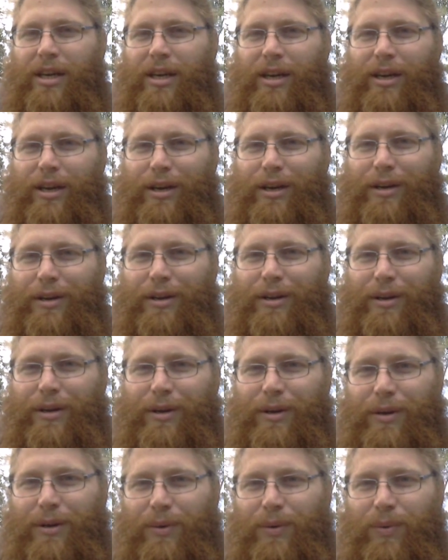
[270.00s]
and uh,
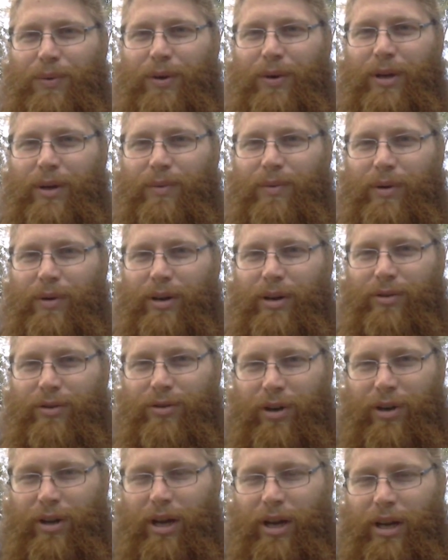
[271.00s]
really really
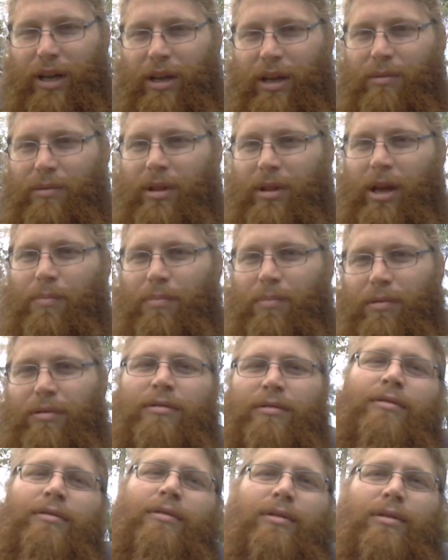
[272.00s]
trying to get
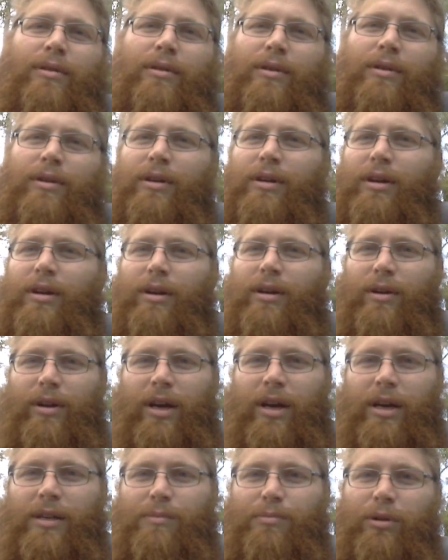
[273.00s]
in-depth,
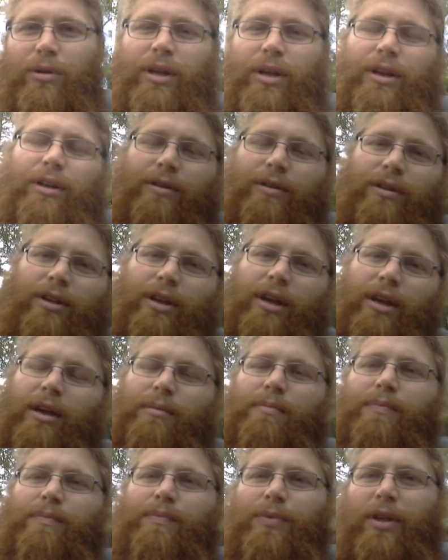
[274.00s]
nice political
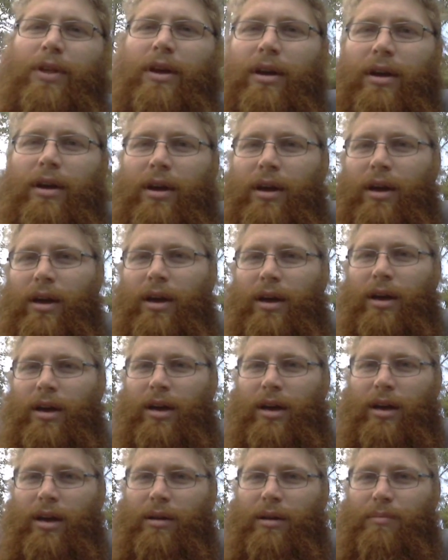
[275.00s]
game.
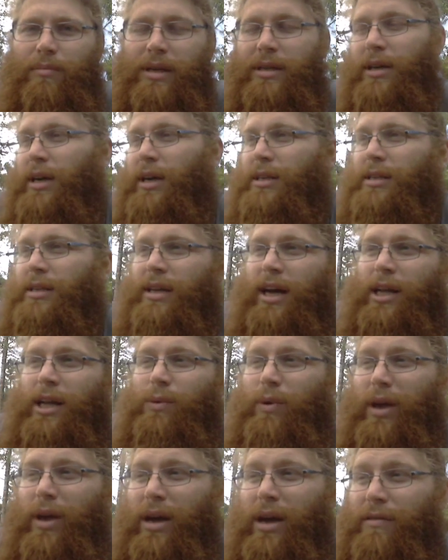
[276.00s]
And besides
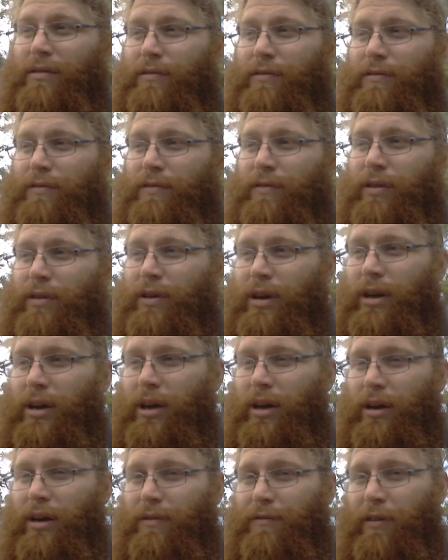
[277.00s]
that, we have
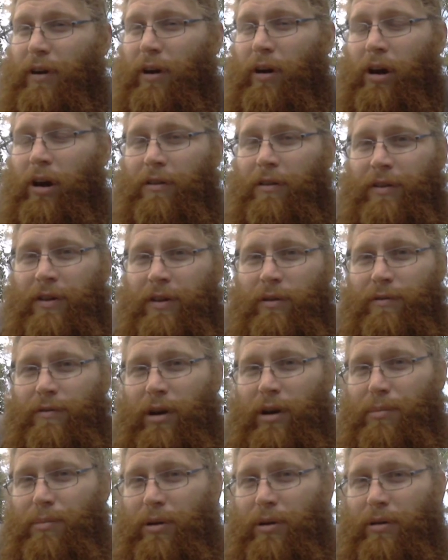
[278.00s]
far off in
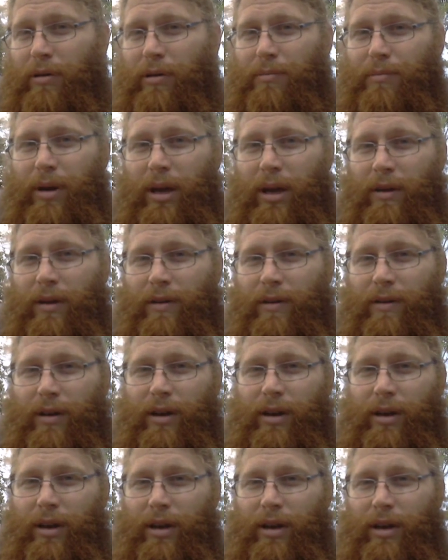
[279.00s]
November a big
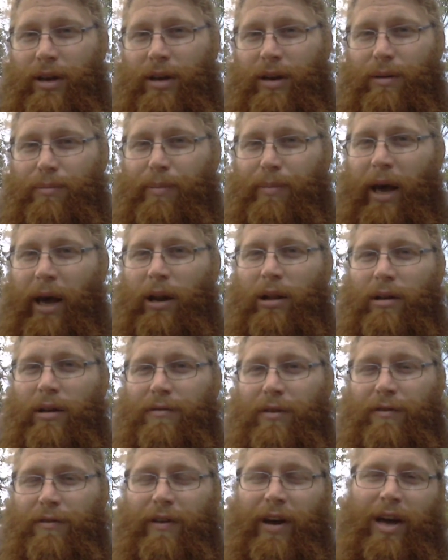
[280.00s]
uh, Battle
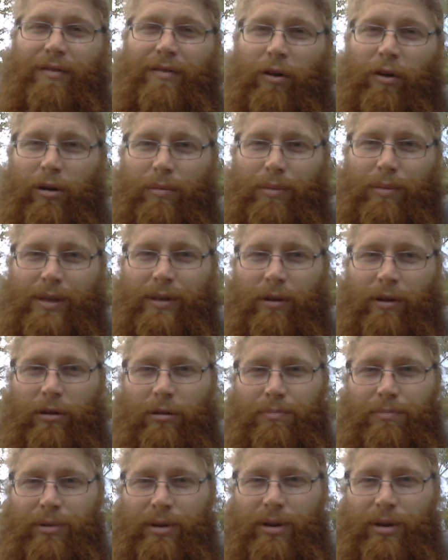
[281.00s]
of the Five Armies LARP.